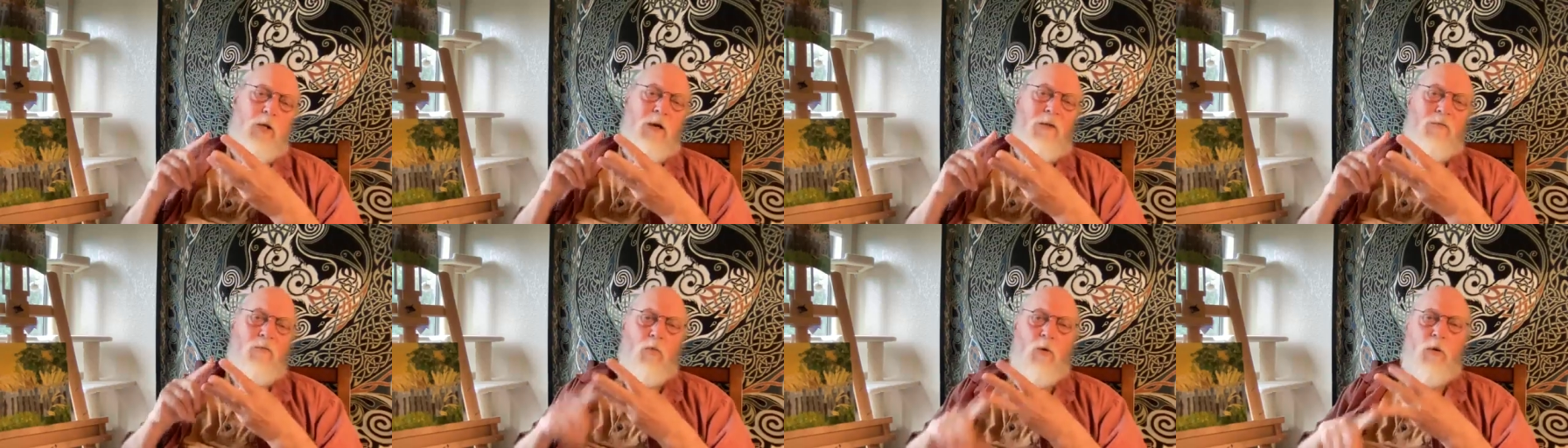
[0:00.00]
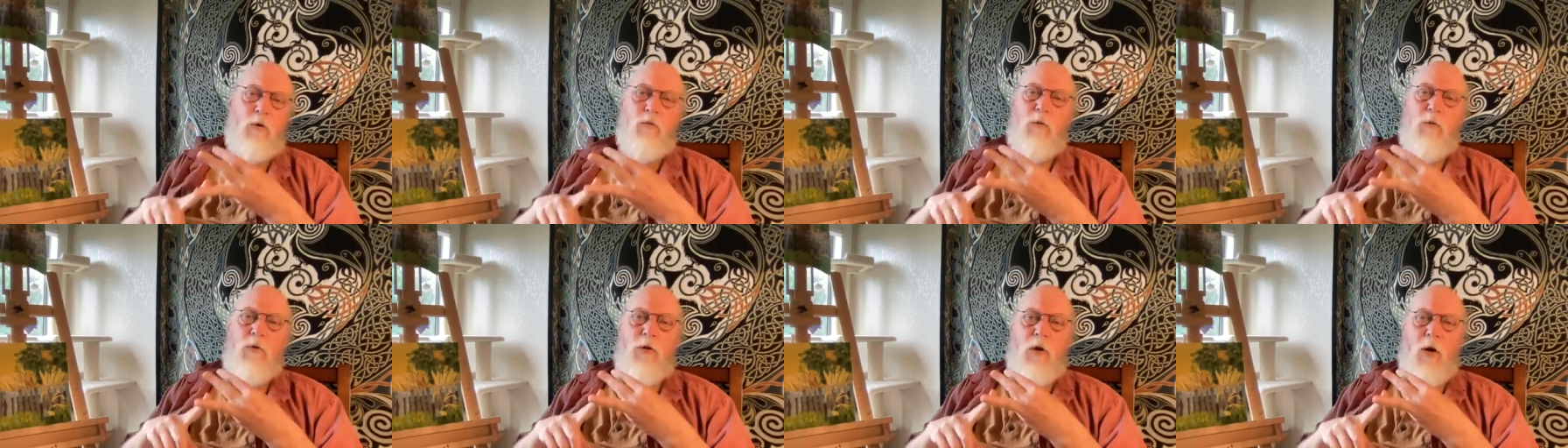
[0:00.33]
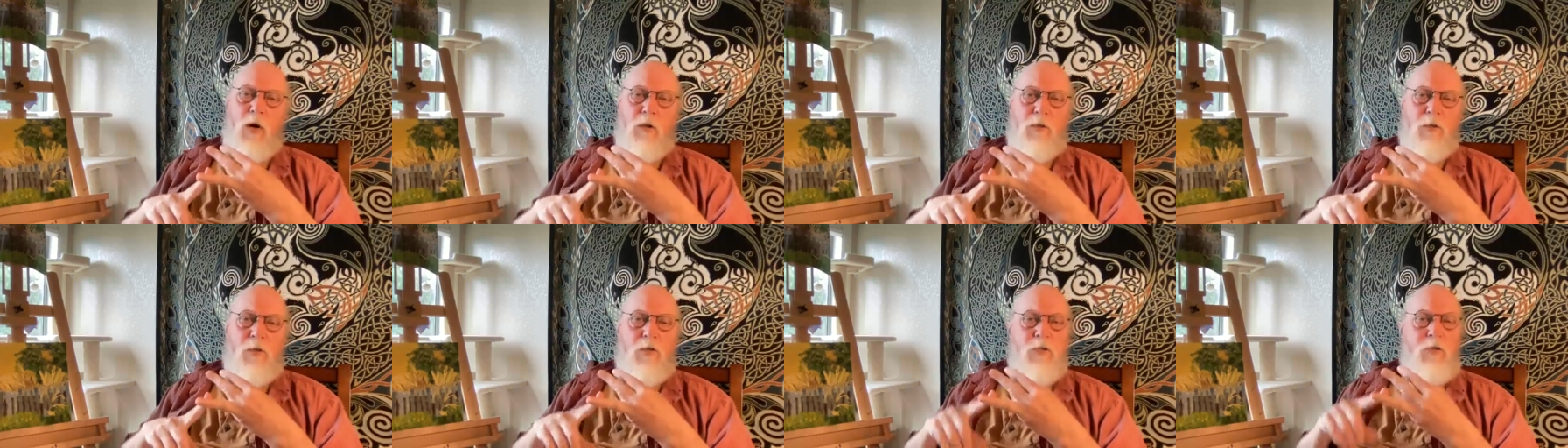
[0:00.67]
I've worked with
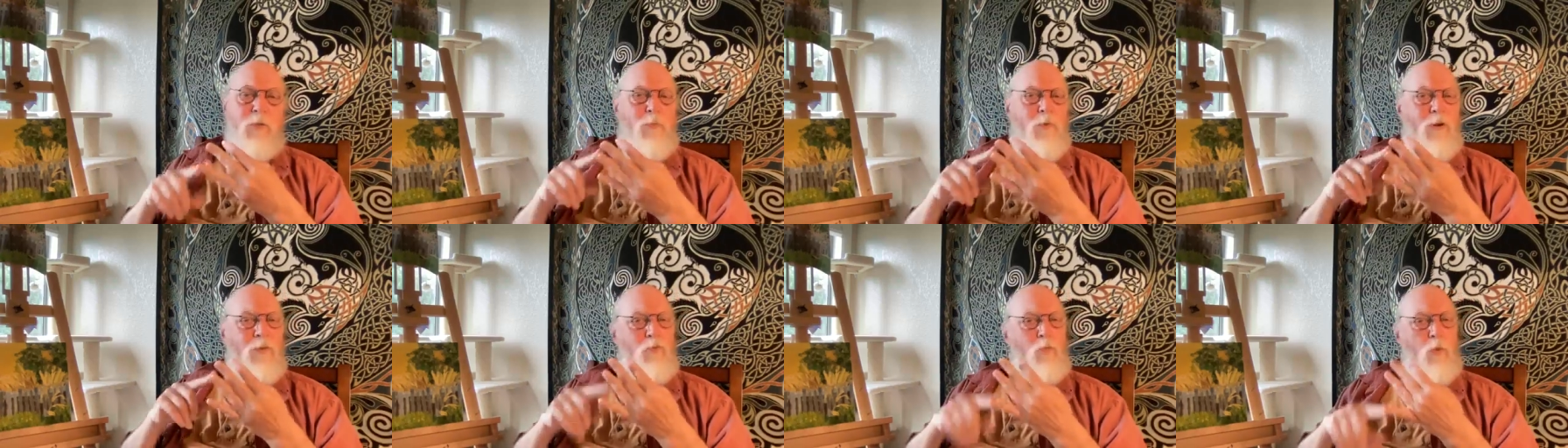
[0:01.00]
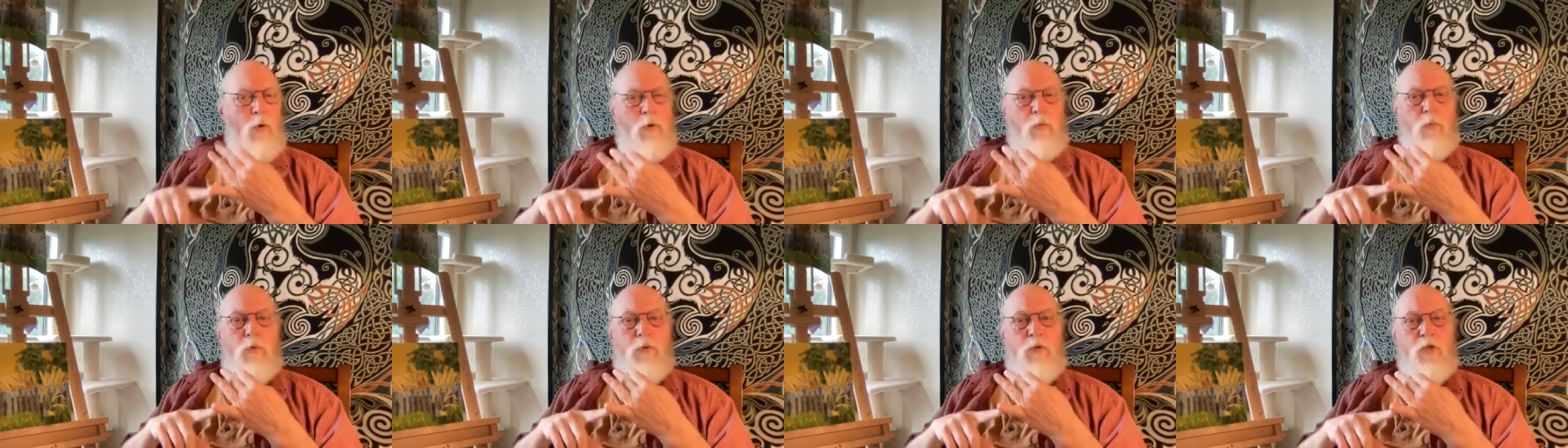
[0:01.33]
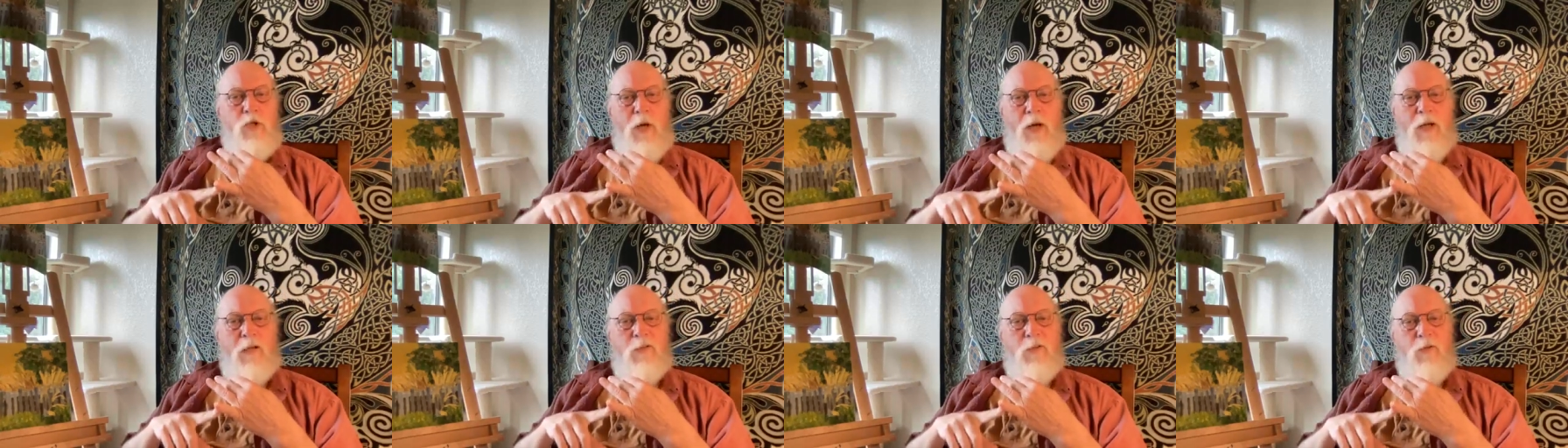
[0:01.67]
autism, I've worked with
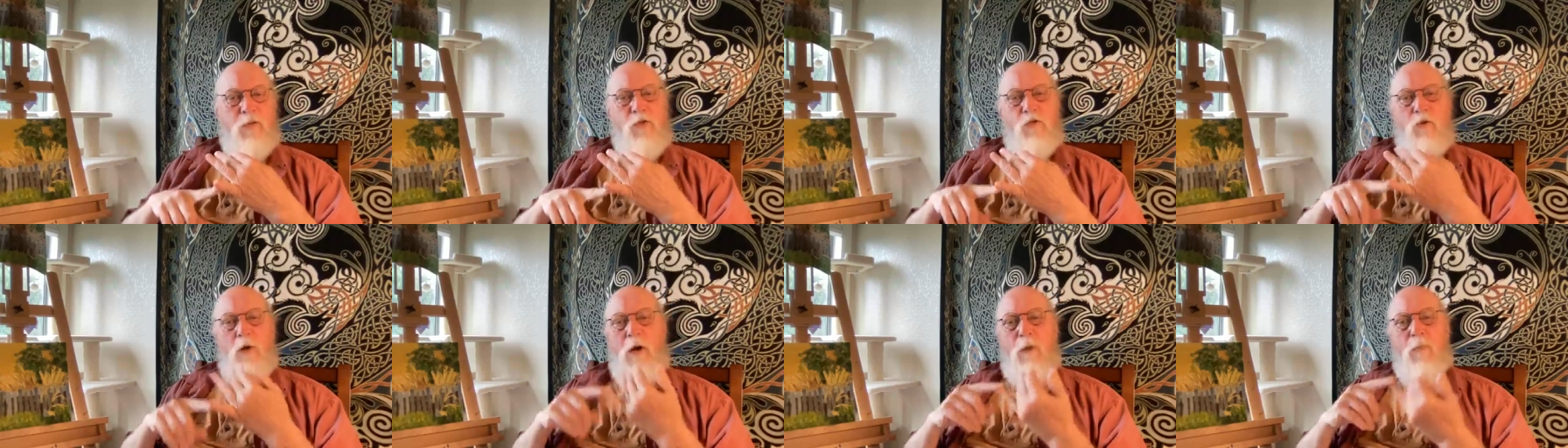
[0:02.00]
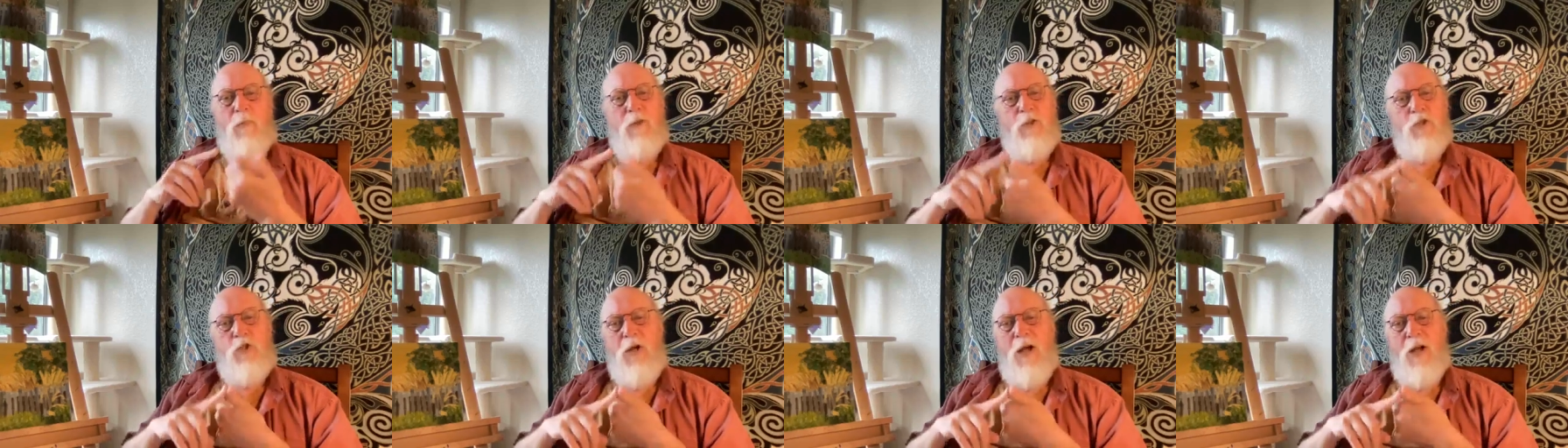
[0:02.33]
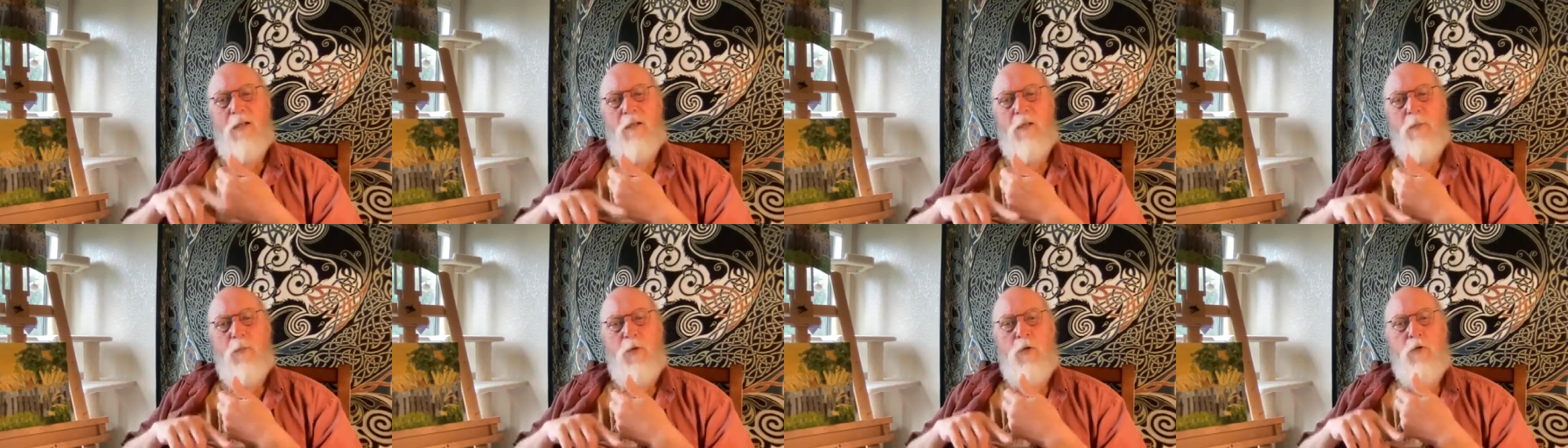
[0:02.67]
childhood trauma and
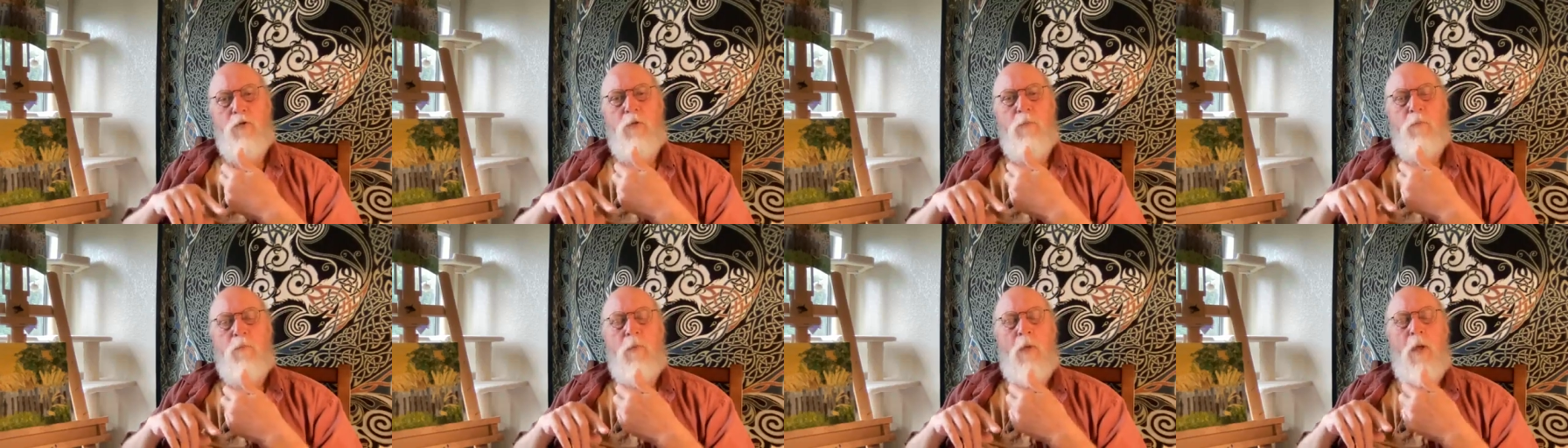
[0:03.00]
child abuse.